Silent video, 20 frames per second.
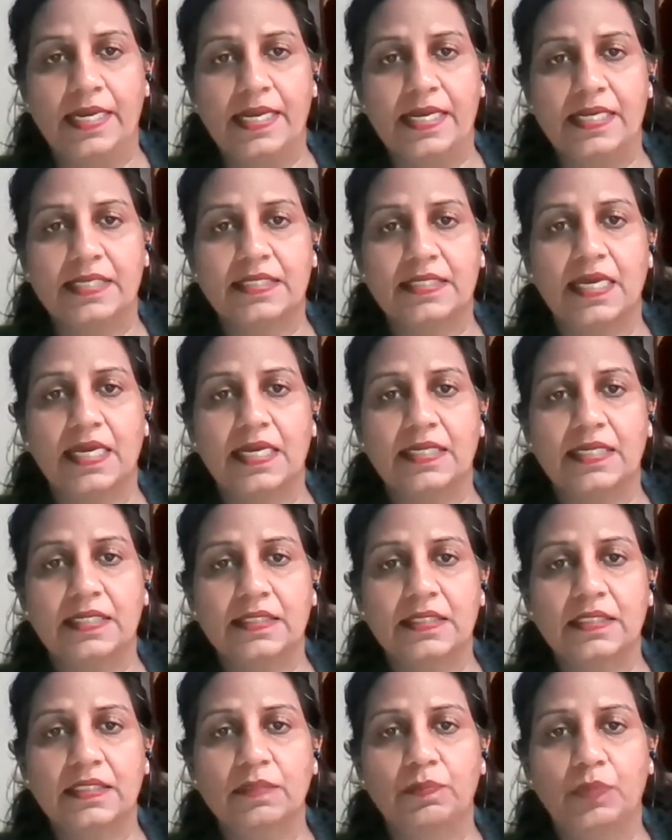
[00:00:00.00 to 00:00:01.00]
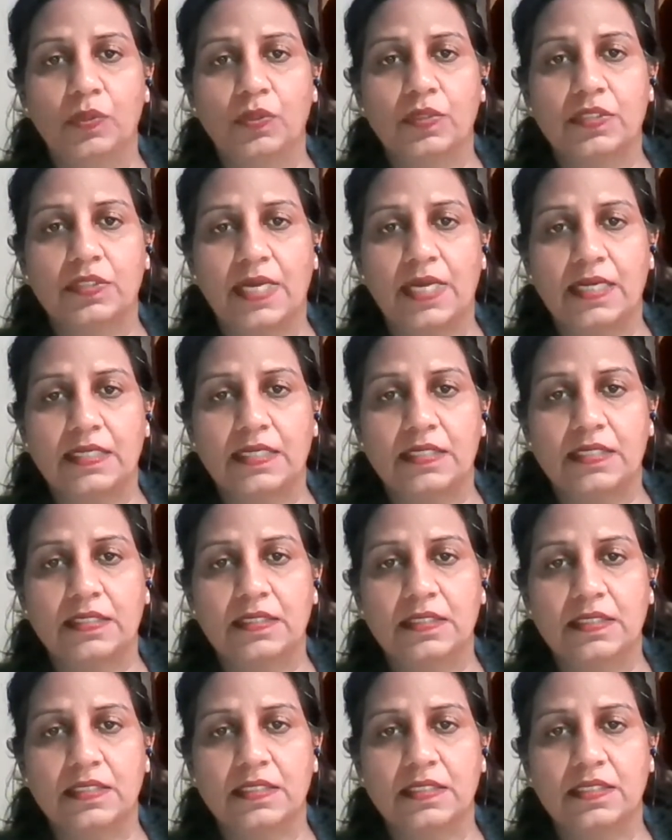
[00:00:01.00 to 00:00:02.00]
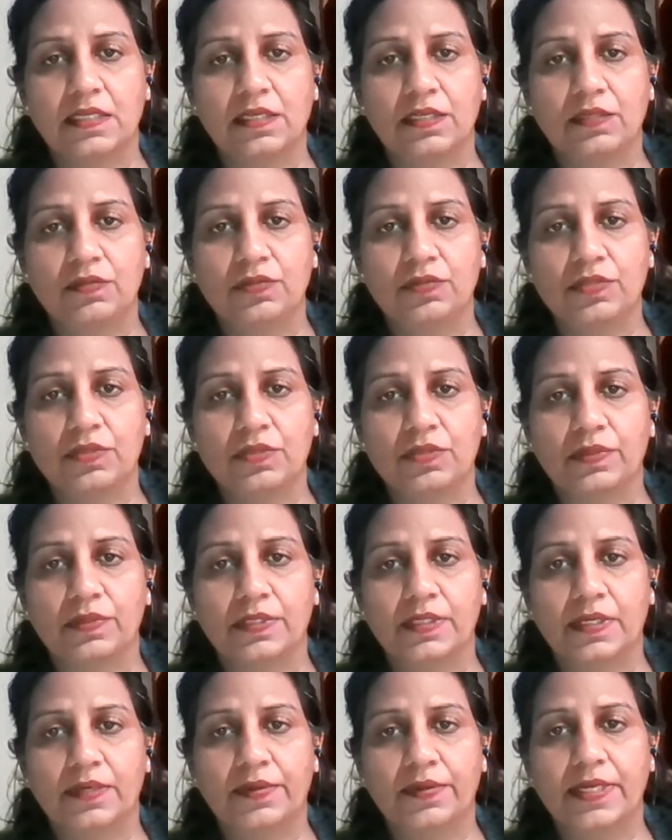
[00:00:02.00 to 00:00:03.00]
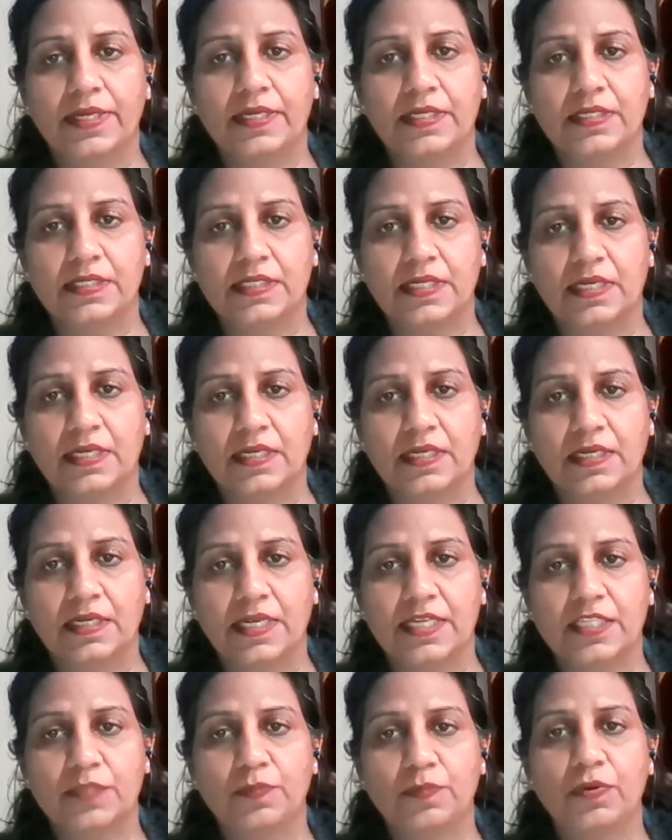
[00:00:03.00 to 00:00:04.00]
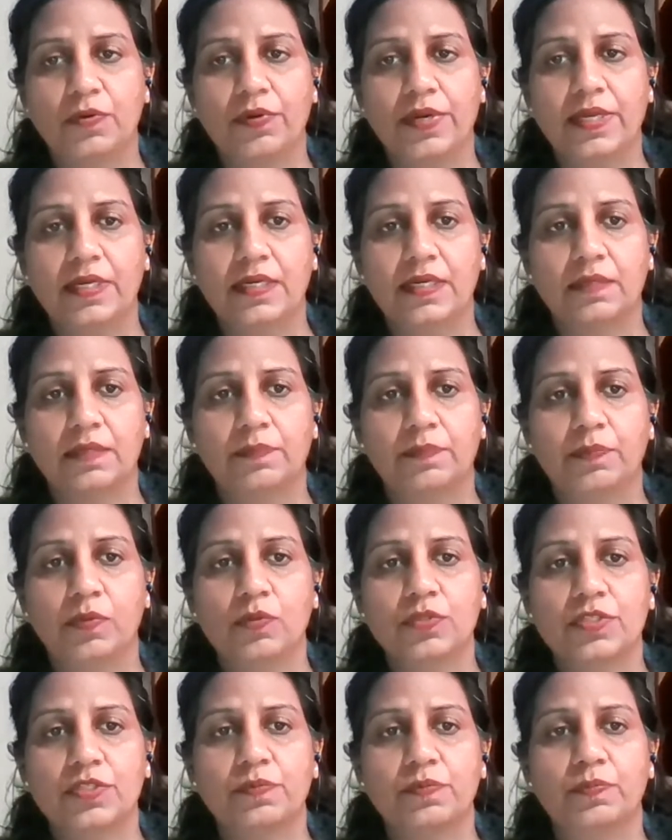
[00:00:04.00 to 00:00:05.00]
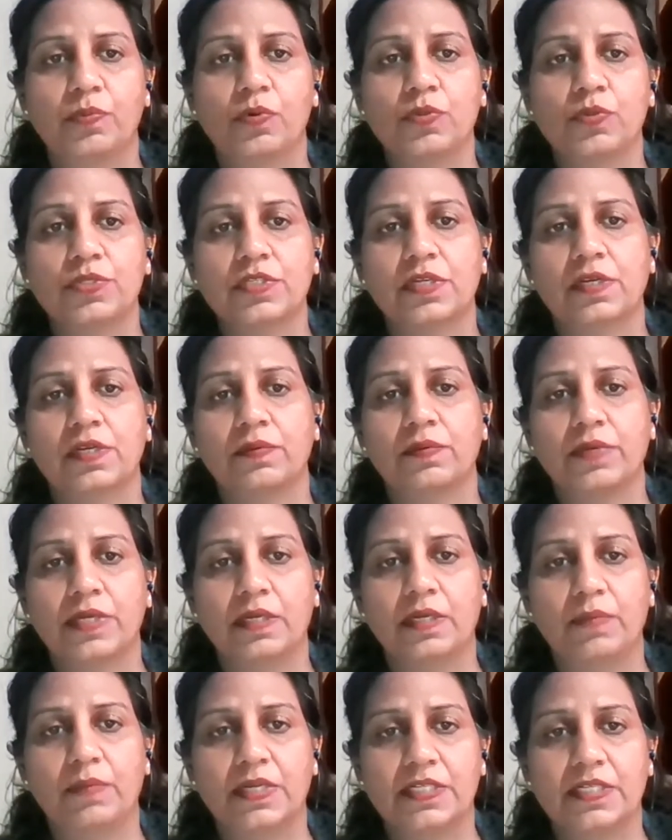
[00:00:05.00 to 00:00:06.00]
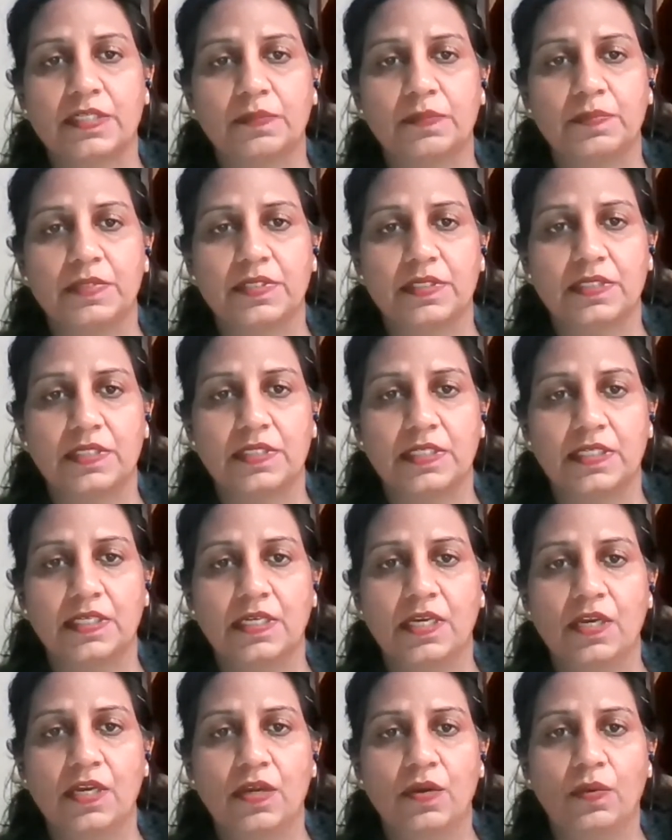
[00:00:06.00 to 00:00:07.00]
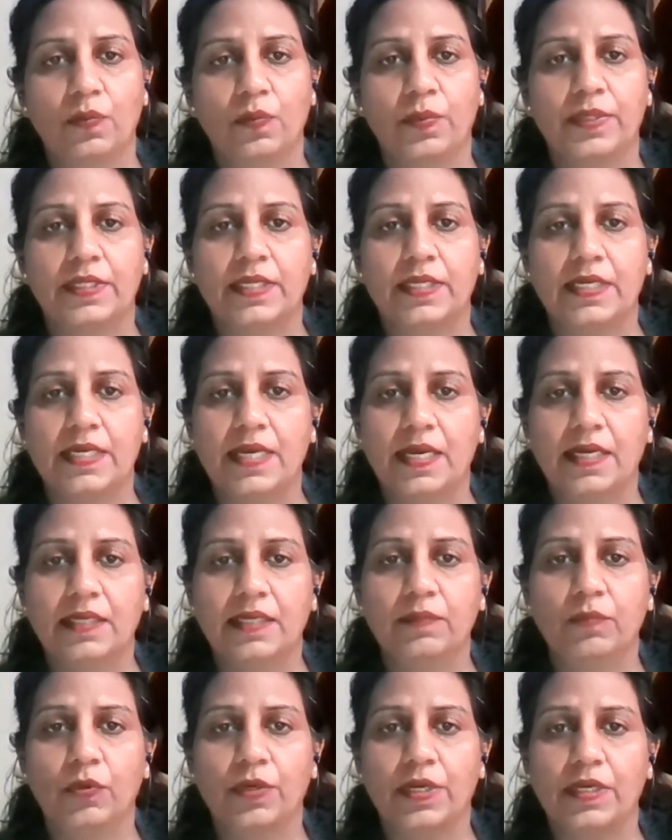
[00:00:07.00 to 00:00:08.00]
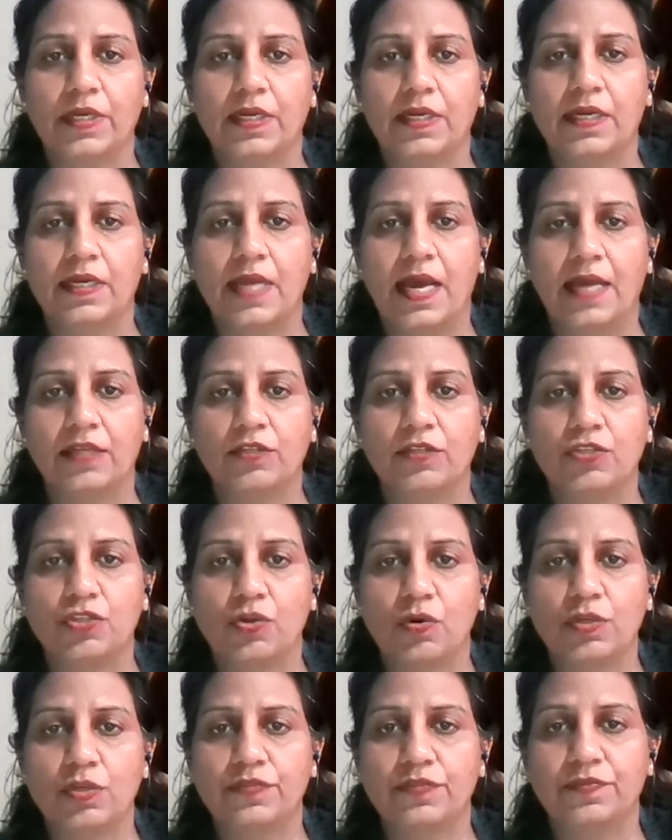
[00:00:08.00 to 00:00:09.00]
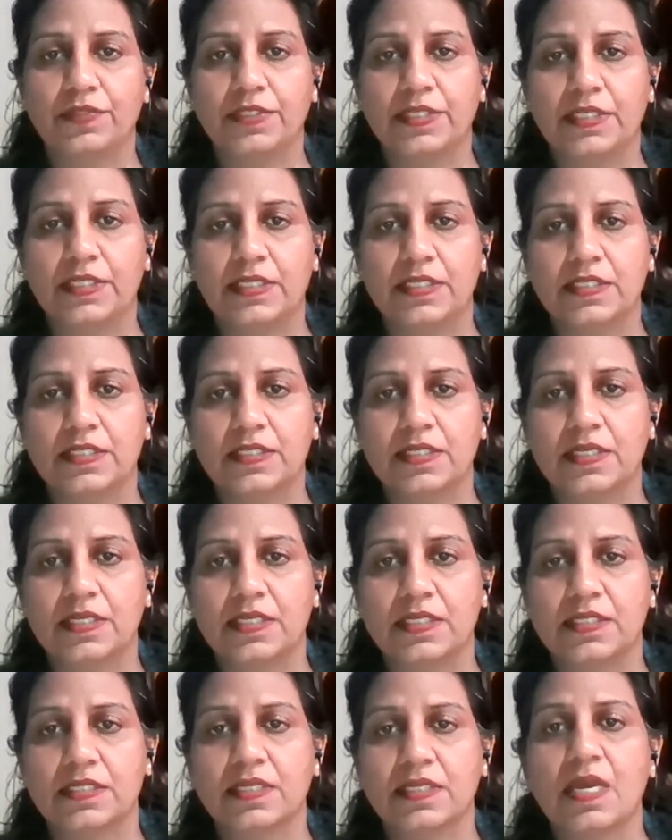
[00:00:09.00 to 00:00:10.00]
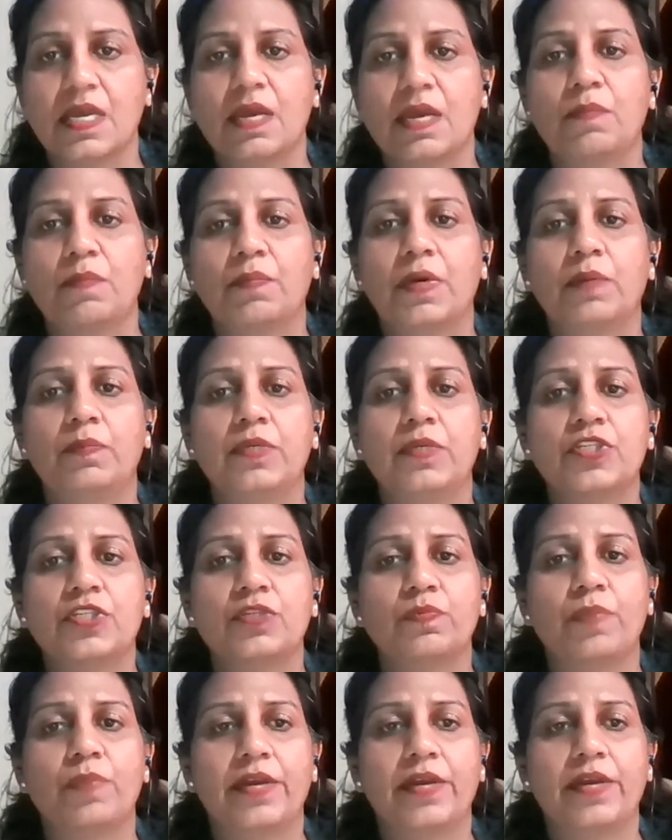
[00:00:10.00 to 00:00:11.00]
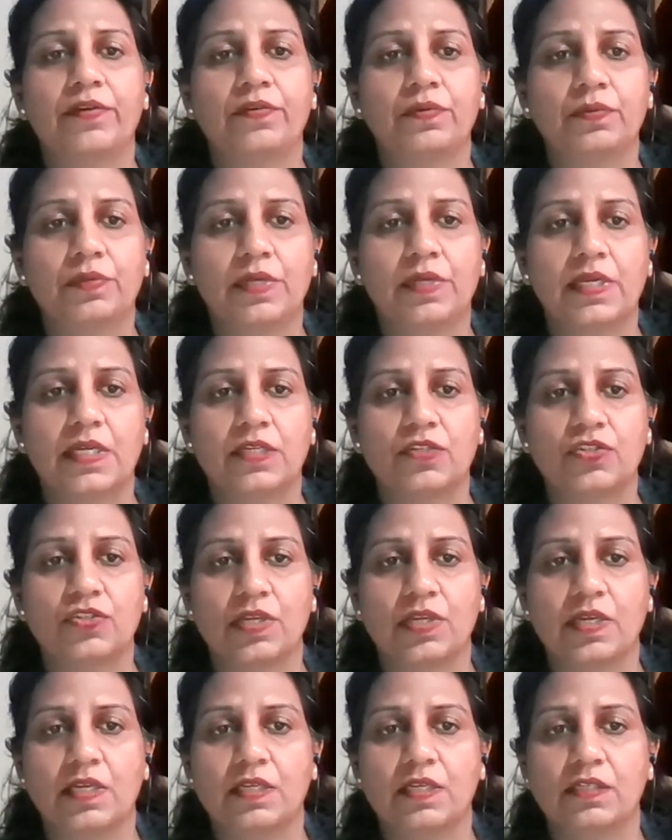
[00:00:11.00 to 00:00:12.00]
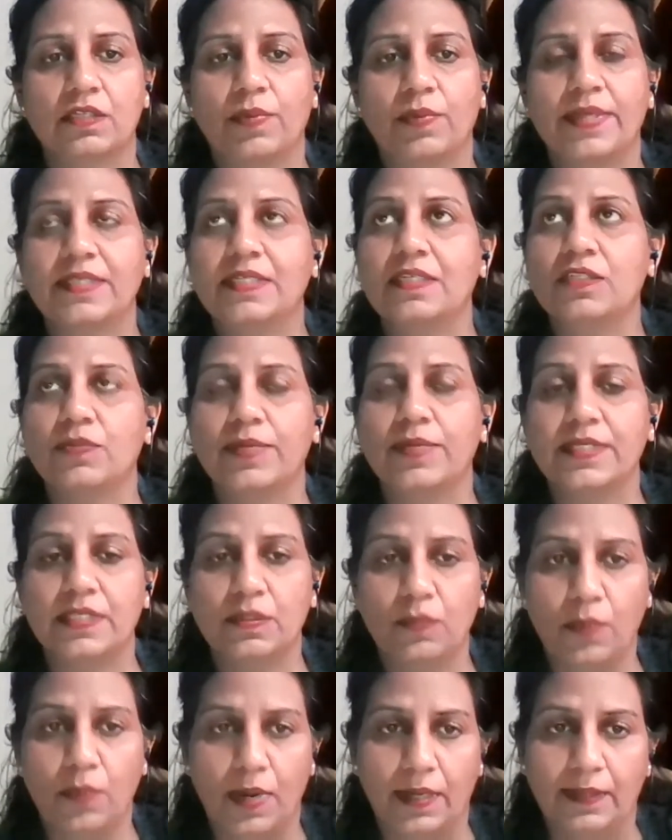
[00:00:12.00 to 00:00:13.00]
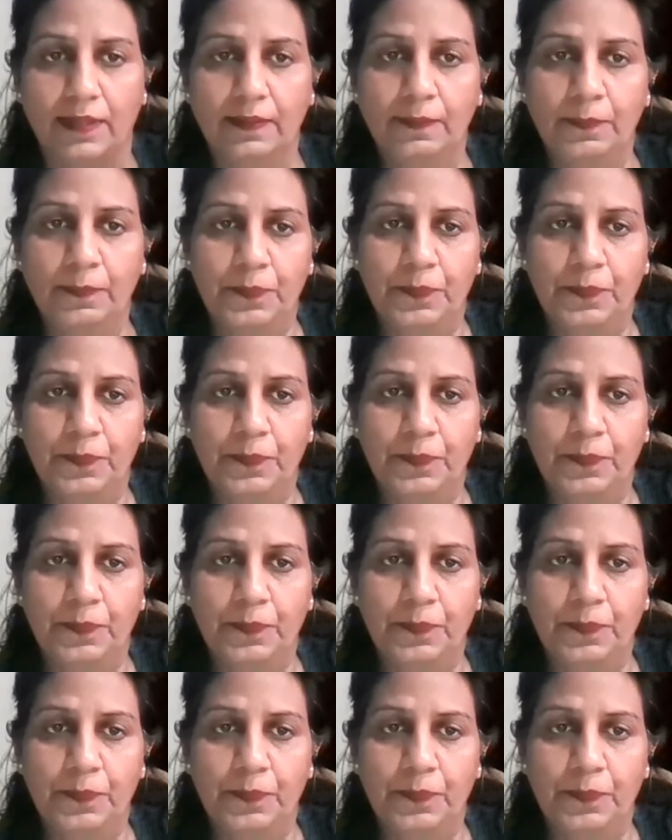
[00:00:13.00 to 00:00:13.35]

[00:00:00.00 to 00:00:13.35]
His edited book titled Deleuze, Guattari and India, Exploring a Post-Colonial Multiplicity with Ian Buchanan and George Burgess is published by Routledge in 2021.